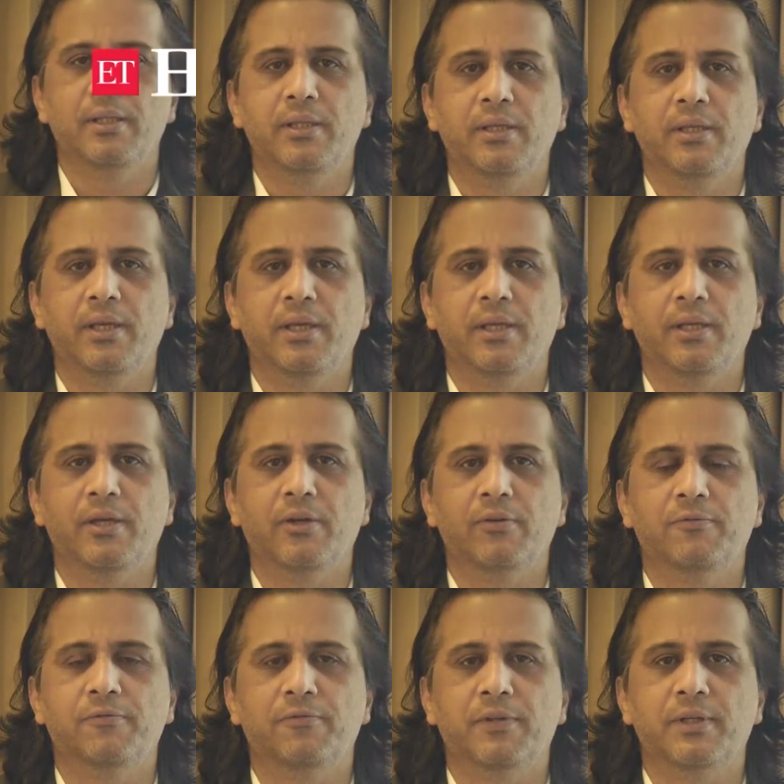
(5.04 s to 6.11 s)
the area
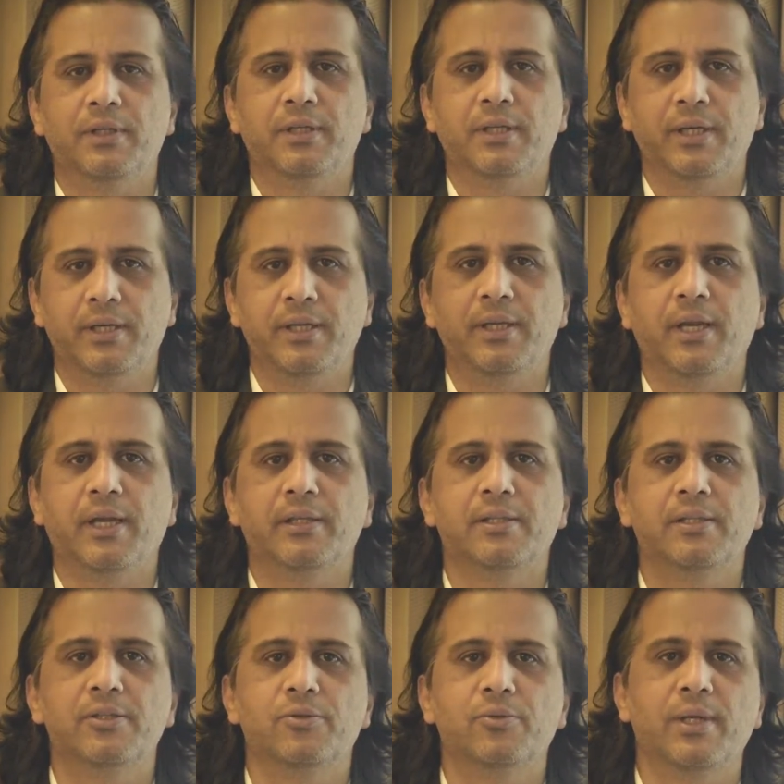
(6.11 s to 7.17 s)
of creating
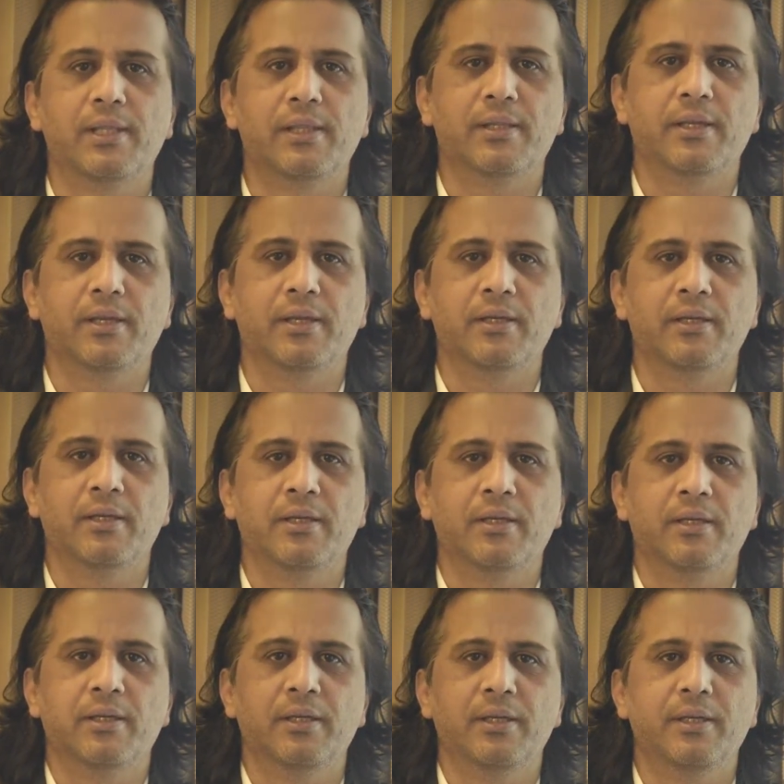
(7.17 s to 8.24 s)
access to healthcare
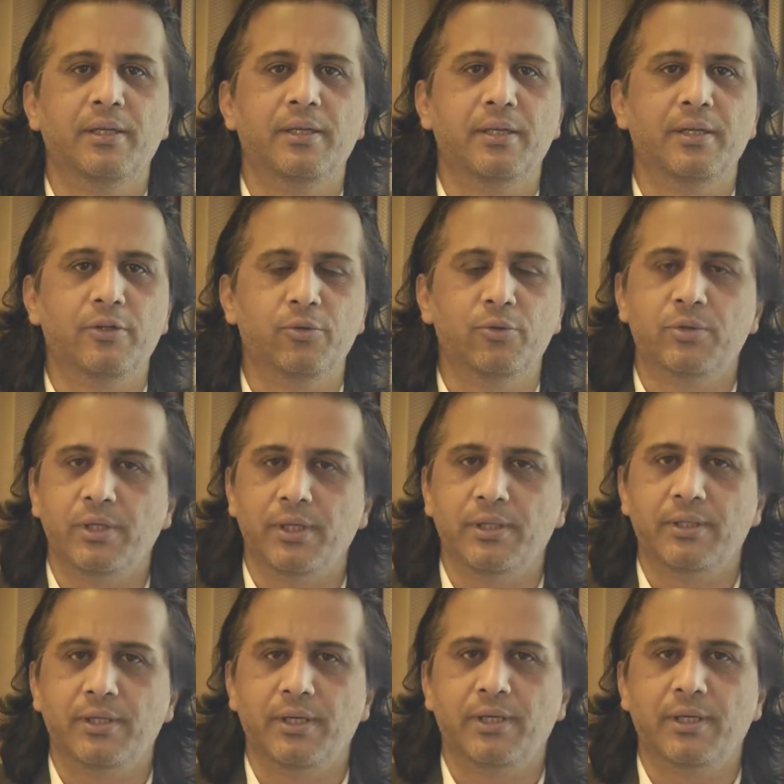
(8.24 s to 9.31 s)
in tier 2, tier
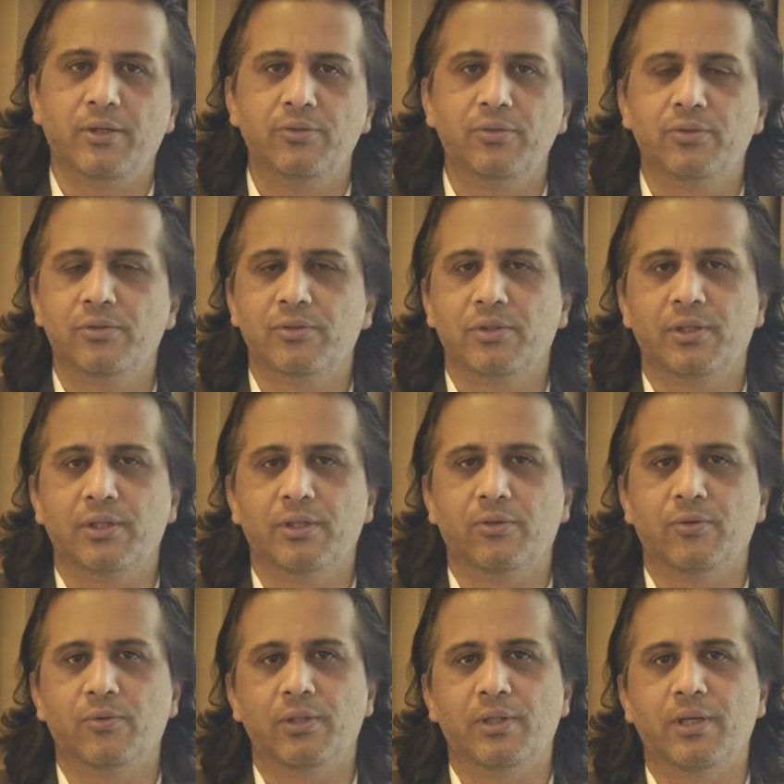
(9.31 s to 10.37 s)
3 towns
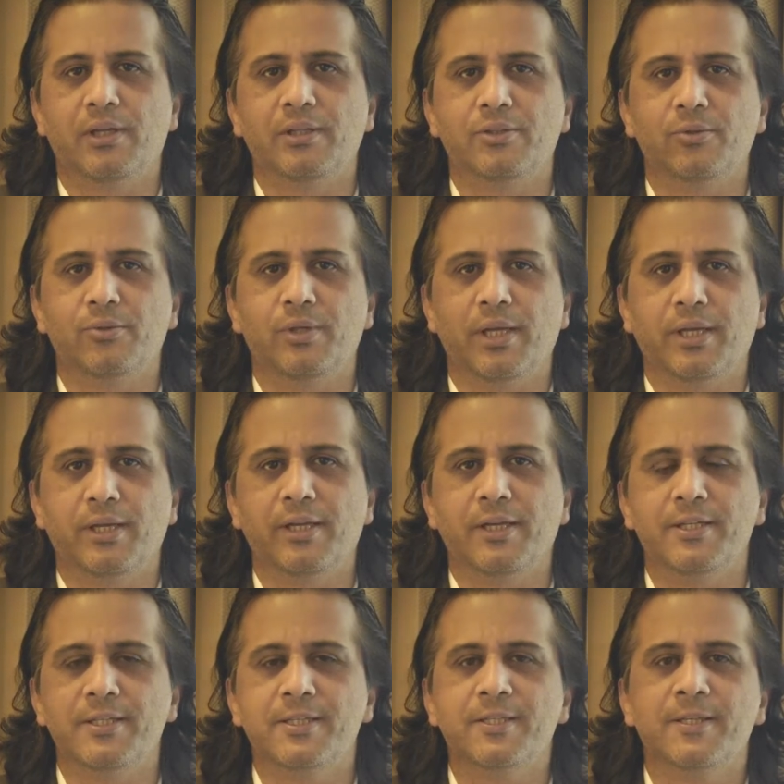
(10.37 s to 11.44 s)
over the last 2
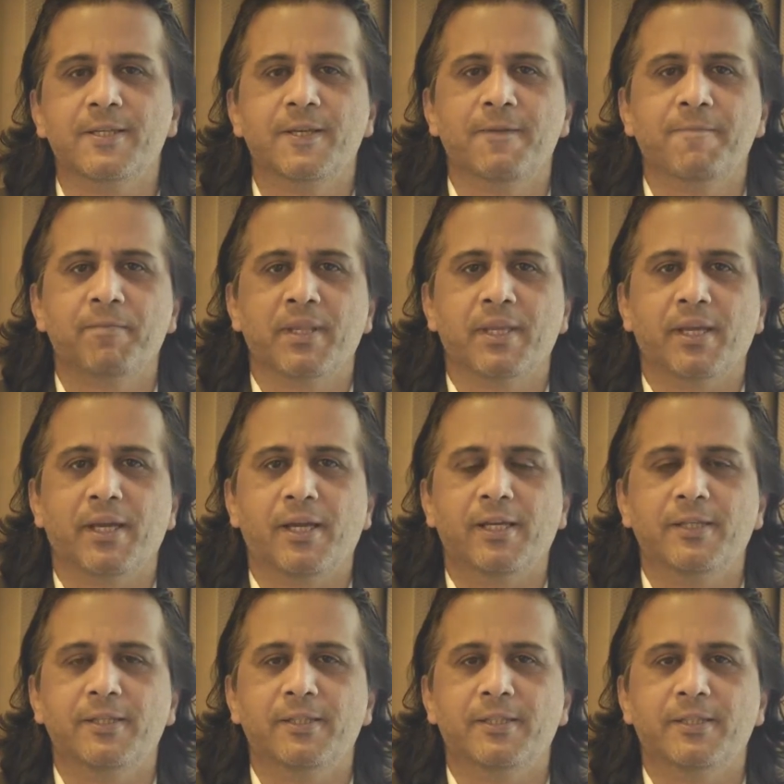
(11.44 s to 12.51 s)
decades,
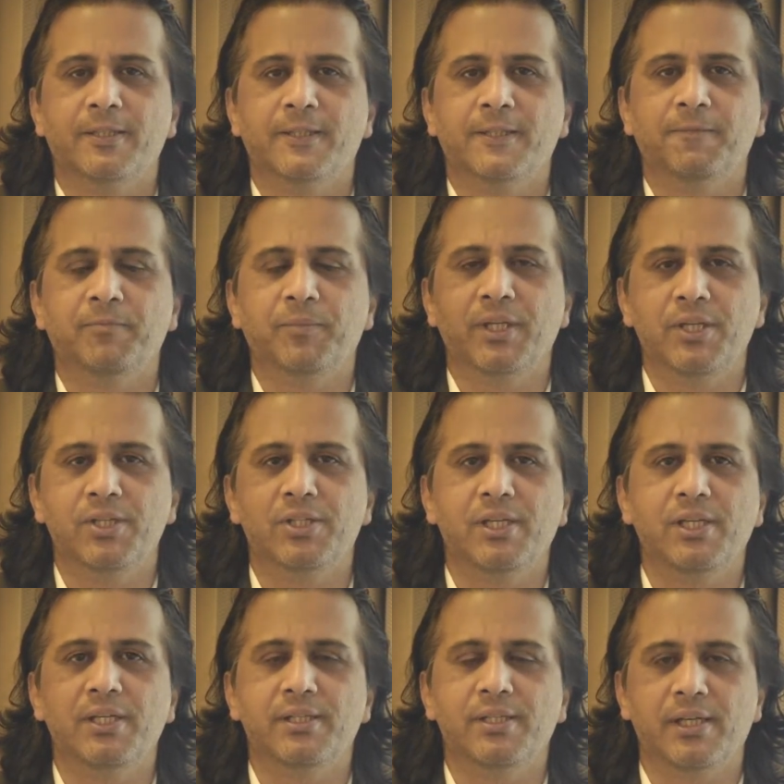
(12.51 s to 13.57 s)
and
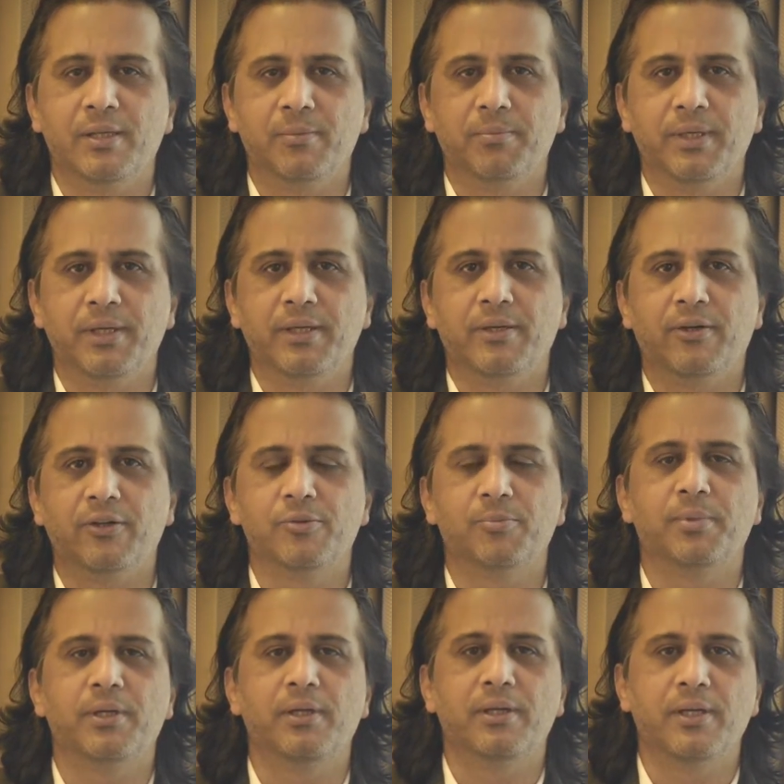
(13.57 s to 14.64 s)
initially set up a
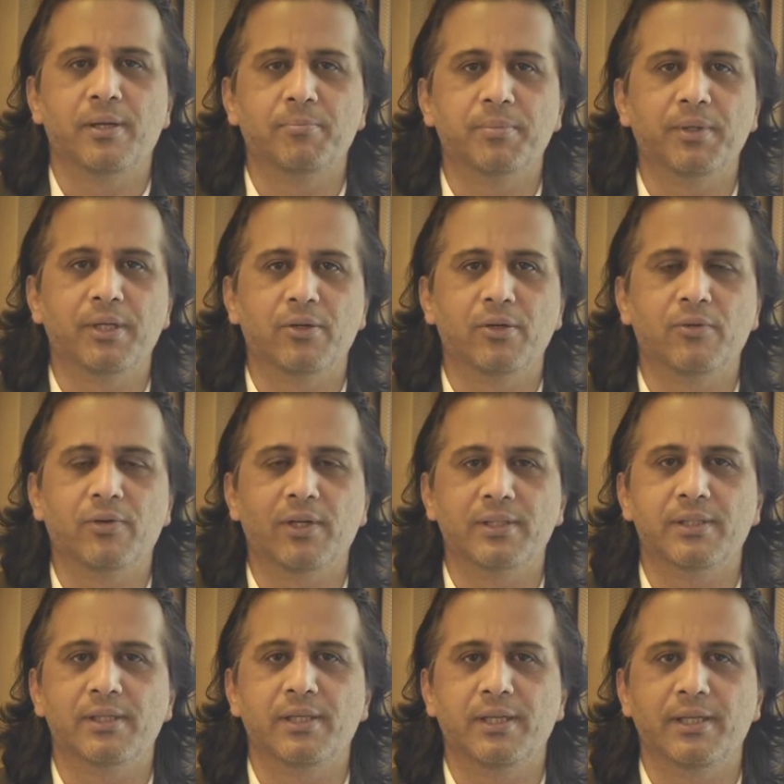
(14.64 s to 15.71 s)
hospital company called
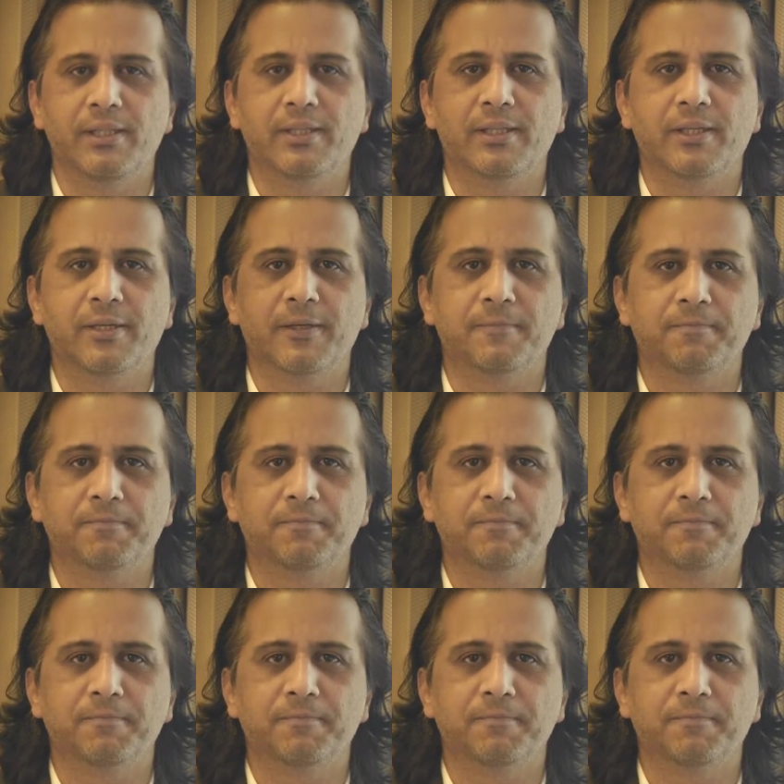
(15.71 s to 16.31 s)
Vaatsalya Healthcare.